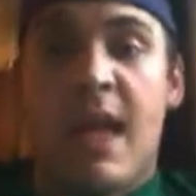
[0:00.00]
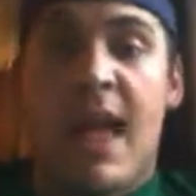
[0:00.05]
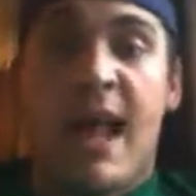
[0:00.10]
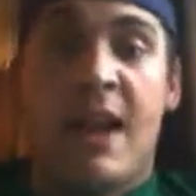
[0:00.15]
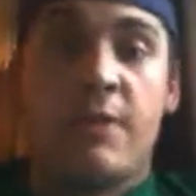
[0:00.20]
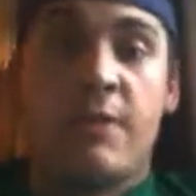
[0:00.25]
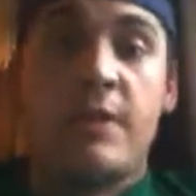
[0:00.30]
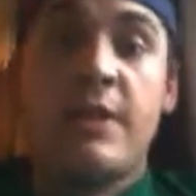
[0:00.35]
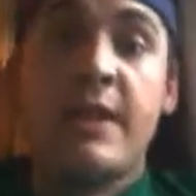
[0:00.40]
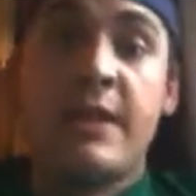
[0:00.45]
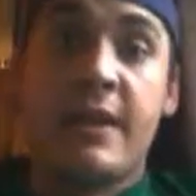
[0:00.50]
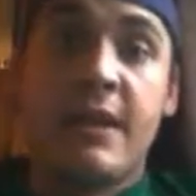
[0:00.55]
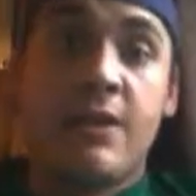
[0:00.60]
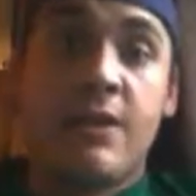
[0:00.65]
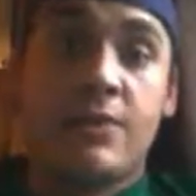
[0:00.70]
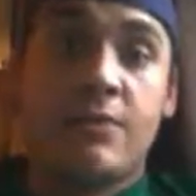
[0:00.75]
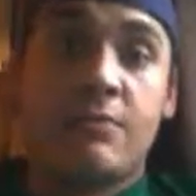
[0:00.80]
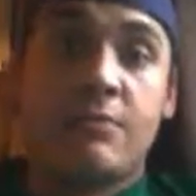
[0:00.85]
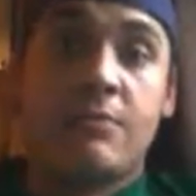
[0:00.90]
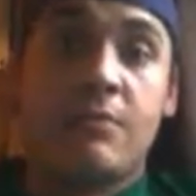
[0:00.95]
I don't really
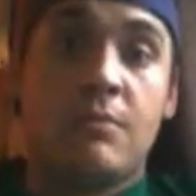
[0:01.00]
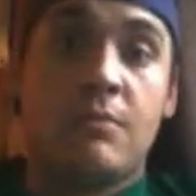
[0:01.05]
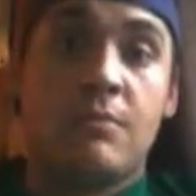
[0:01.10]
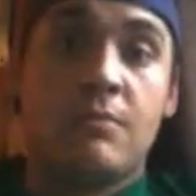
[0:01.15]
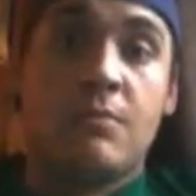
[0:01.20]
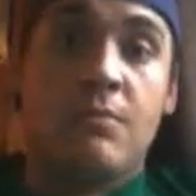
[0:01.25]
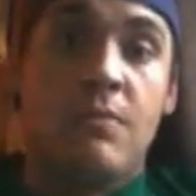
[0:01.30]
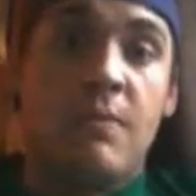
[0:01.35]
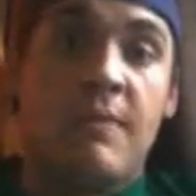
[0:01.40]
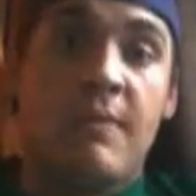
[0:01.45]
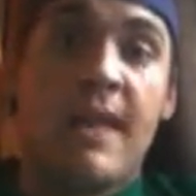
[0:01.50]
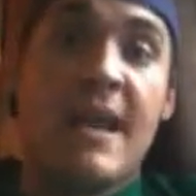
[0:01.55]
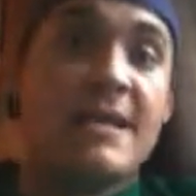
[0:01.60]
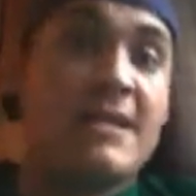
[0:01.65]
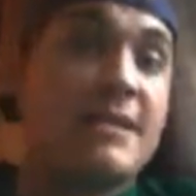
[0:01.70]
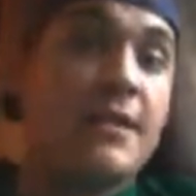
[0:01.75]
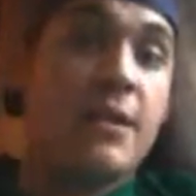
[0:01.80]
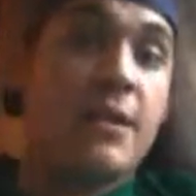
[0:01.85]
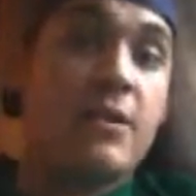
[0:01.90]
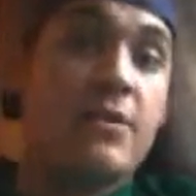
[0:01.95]
know.
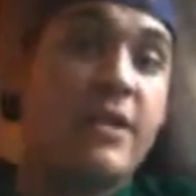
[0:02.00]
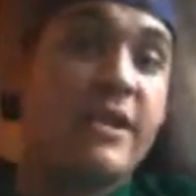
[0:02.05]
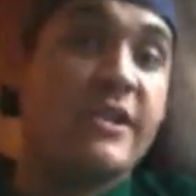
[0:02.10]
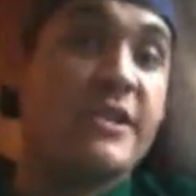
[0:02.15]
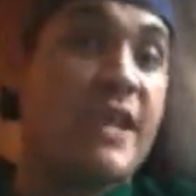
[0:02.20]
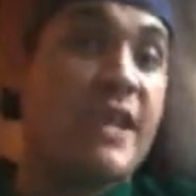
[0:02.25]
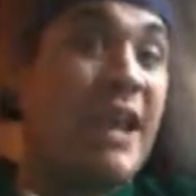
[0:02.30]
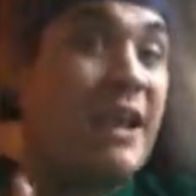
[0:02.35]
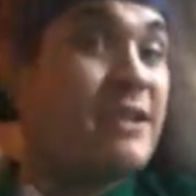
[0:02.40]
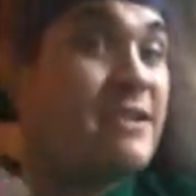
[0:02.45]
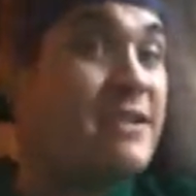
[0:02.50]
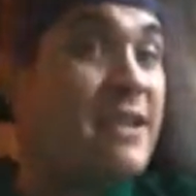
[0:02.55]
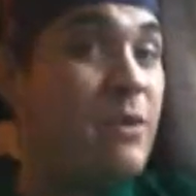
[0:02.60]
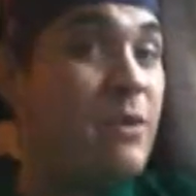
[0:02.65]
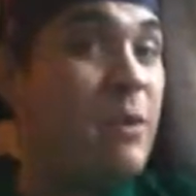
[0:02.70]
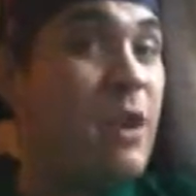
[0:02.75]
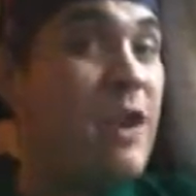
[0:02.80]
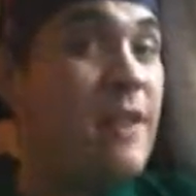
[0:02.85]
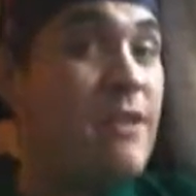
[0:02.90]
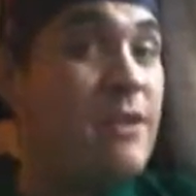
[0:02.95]
That's another question. I could
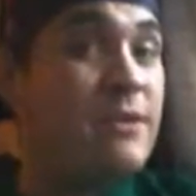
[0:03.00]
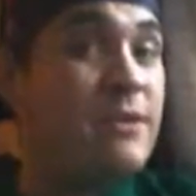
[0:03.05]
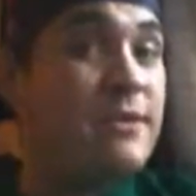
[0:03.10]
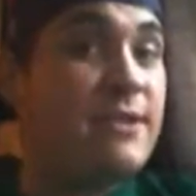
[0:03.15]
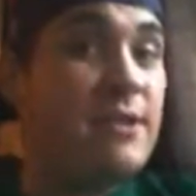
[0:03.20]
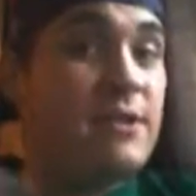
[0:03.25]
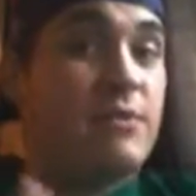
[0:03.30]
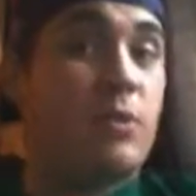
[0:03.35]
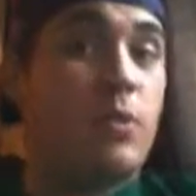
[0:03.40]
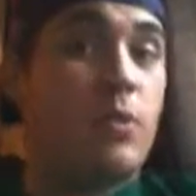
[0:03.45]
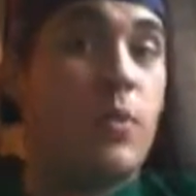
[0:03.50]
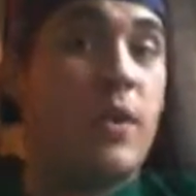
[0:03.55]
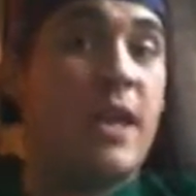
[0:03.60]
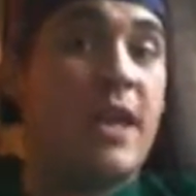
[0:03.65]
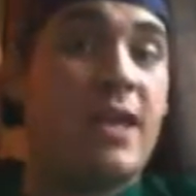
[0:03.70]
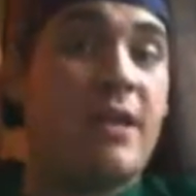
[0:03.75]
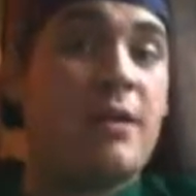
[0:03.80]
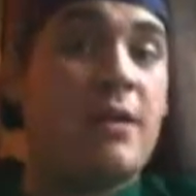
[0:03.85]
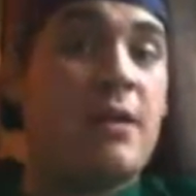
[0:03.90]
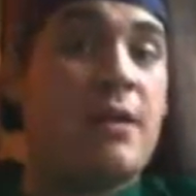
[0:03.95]
see why the Usos would
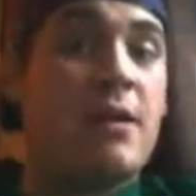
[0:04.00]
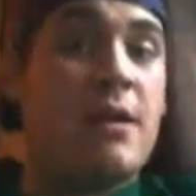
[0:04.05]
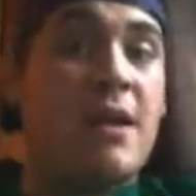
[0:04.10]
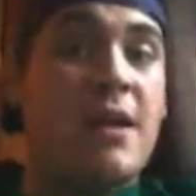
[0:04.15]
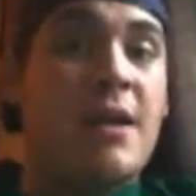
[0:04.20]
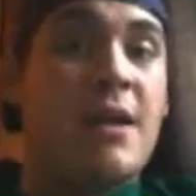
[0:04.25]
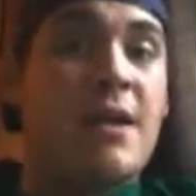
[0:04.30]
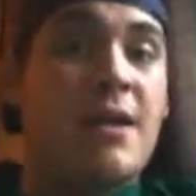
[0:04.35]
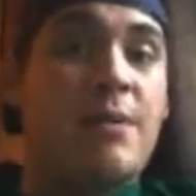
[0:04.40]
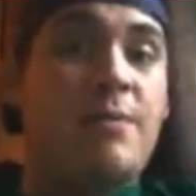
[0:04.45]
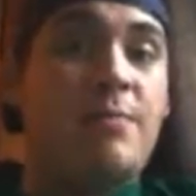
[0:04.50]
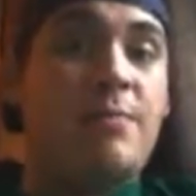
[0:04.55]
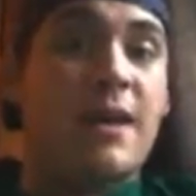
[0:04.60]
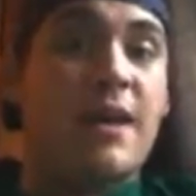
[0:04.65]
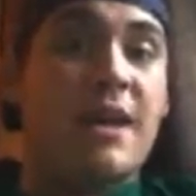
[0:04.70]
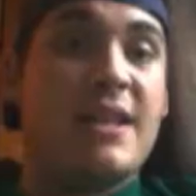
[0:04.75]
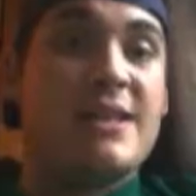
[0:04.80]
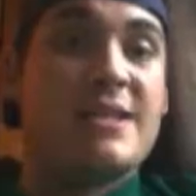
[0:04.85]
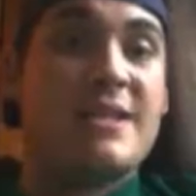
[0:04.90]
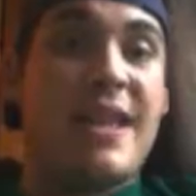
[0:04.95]
win.
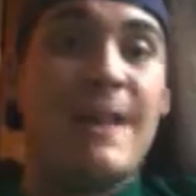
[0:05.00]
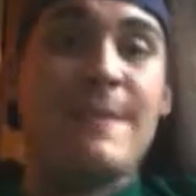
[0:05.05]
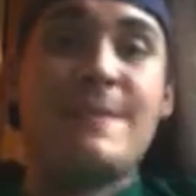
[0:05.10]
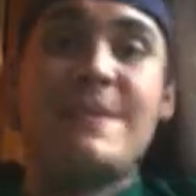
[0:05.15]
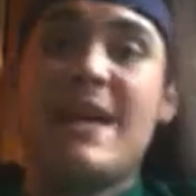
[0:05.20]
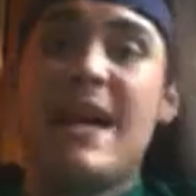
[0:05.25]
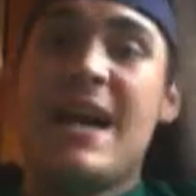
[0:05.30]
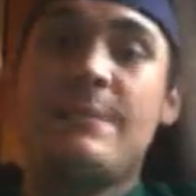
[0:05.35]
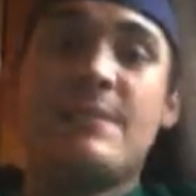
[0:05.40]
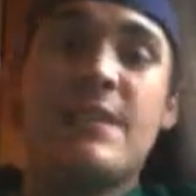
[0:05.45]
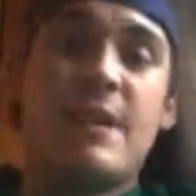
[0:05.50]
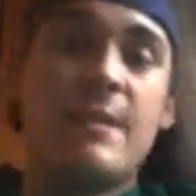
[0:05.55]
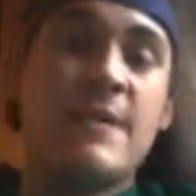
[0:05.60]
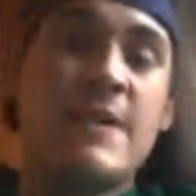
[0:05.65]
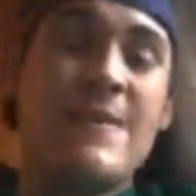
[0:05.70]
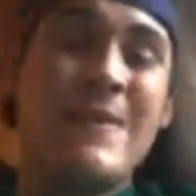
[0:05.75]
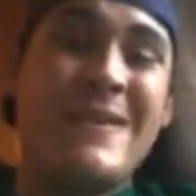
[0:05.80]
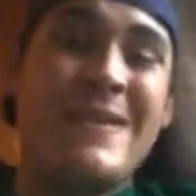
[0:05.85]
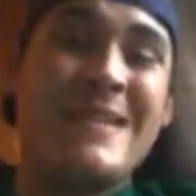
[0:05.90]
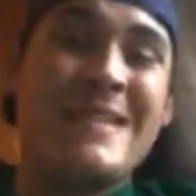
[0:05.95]
But at the same time,
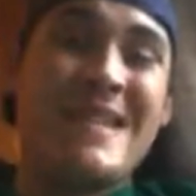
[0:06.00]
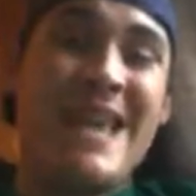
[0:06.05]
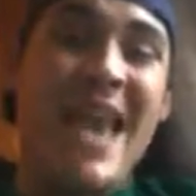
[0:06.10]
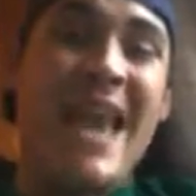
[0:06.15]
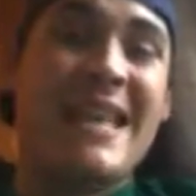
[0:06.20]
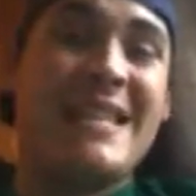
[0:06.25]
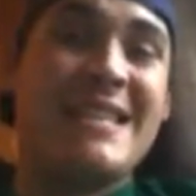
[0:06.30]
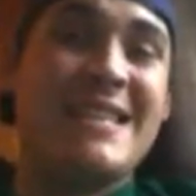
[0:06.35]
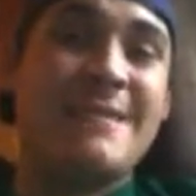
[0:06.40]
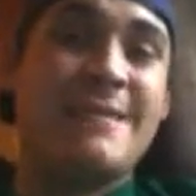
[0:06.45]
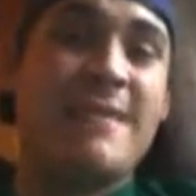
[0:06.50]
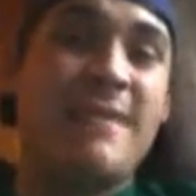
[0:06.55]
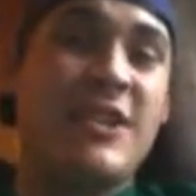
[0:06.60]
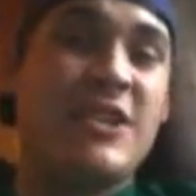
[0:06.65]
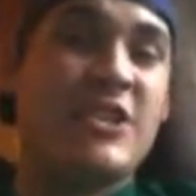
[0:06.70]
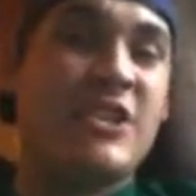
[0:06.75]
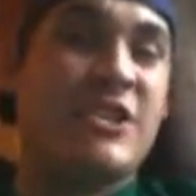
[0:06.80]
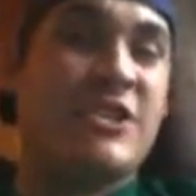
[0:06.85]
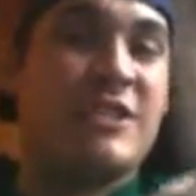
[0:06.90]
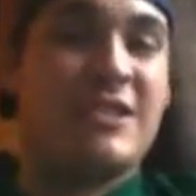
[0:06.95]
WWE's Tag Team
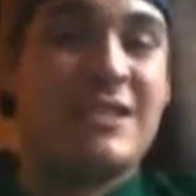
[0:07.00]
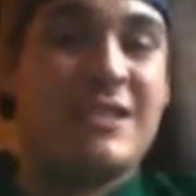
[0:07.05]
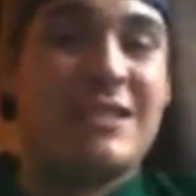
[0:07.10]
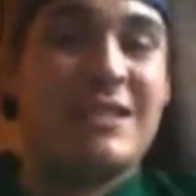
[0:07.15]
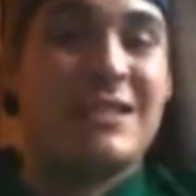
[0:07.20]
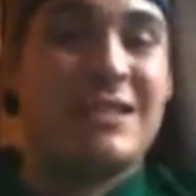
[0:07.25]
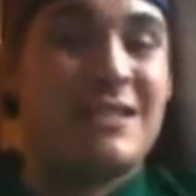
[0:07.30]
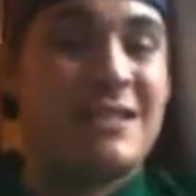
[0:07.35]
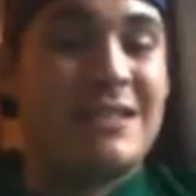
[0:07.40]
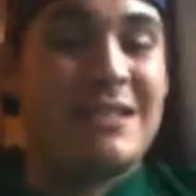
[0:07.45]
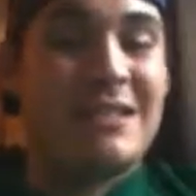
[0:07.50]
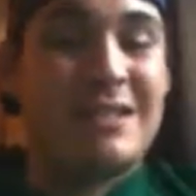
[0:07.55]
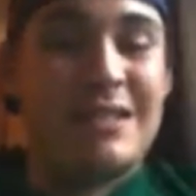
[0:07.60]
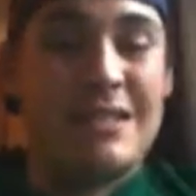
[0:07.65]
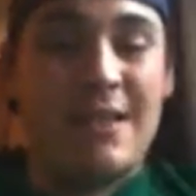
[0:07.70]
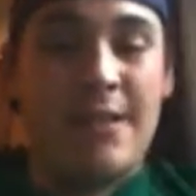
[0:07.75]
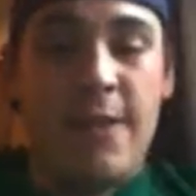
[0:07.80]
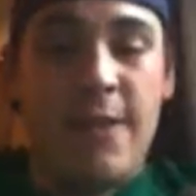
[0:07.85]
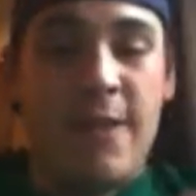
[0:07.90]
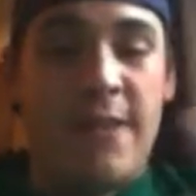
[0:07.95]
division,
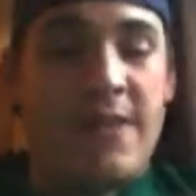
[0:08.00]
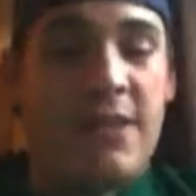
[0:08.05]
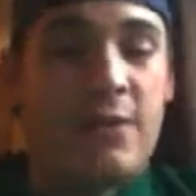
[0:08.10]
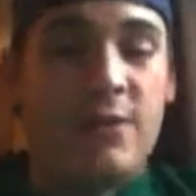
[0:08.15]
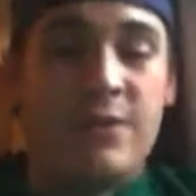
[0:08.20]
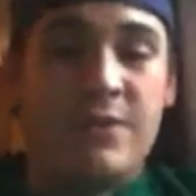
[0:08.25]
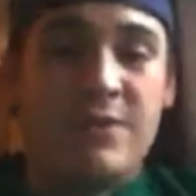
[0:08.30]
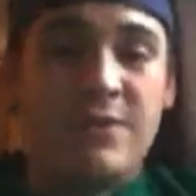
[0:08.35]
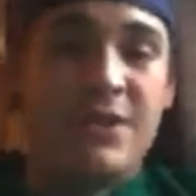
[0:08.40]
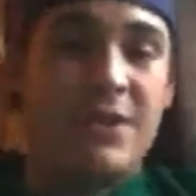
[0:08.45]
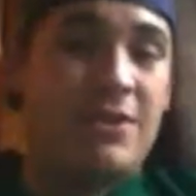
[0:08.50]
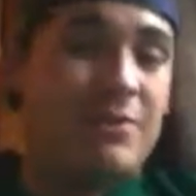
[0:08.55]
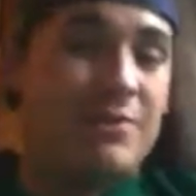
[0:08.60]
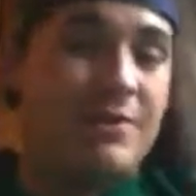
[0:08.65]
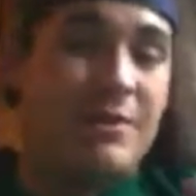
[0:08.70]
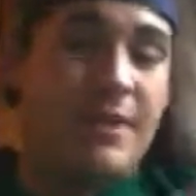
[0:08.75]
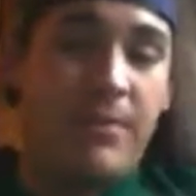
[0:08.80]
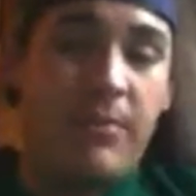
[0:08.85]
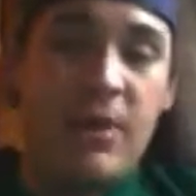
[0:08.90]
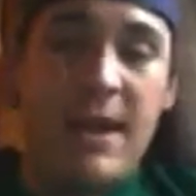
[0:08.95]
other than the
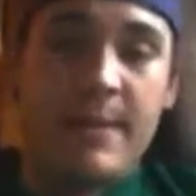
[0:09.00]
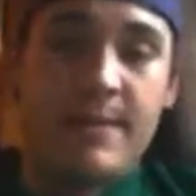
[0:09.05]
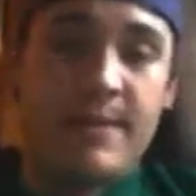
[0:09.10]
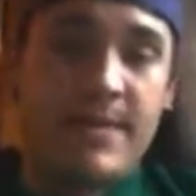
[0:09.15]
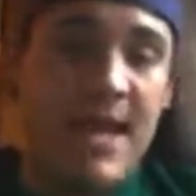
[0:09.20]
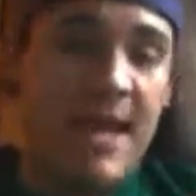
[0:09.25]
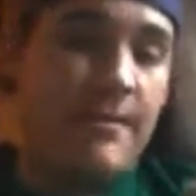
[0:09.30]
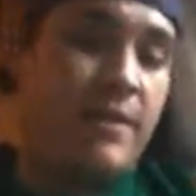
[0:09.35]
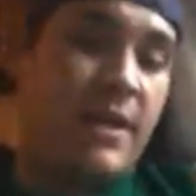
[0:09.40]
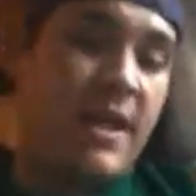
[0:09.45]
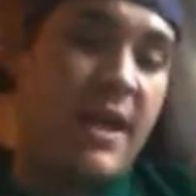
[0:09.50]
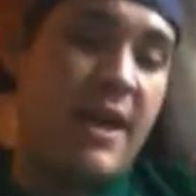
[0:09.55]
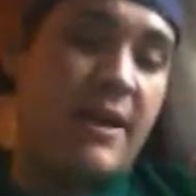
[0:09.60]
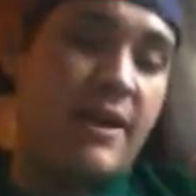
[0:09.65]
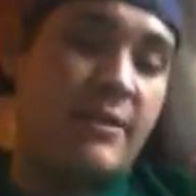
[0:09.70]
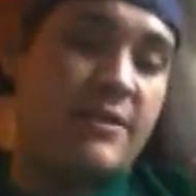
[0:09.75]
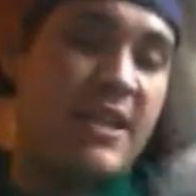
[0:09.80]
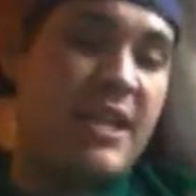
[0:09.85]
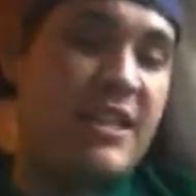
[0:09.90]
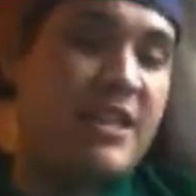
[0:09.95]
Usos, the Primetime
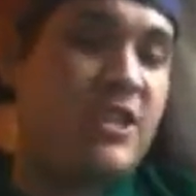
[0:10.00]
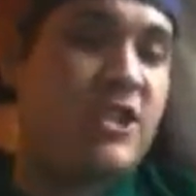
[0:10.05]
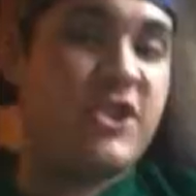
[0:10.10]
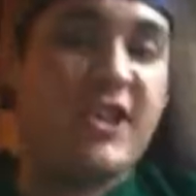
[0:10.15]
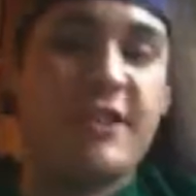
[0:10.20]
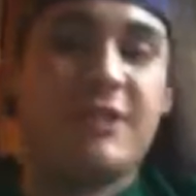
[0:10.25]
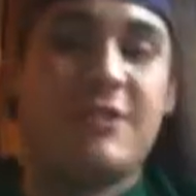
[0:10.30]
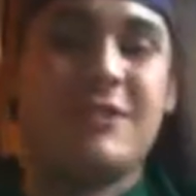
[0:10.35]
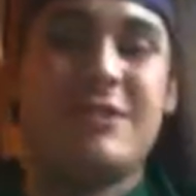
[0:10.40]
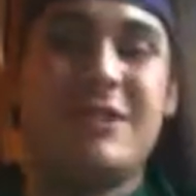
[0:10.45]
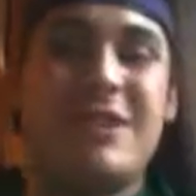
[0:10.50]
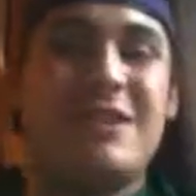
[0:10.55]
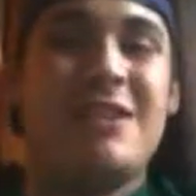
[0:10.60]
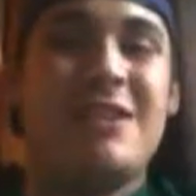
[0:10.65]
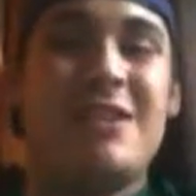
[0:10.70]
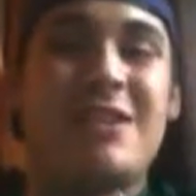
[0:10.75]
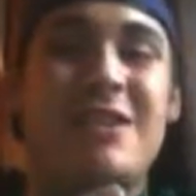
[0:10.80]
Players, and the Shield,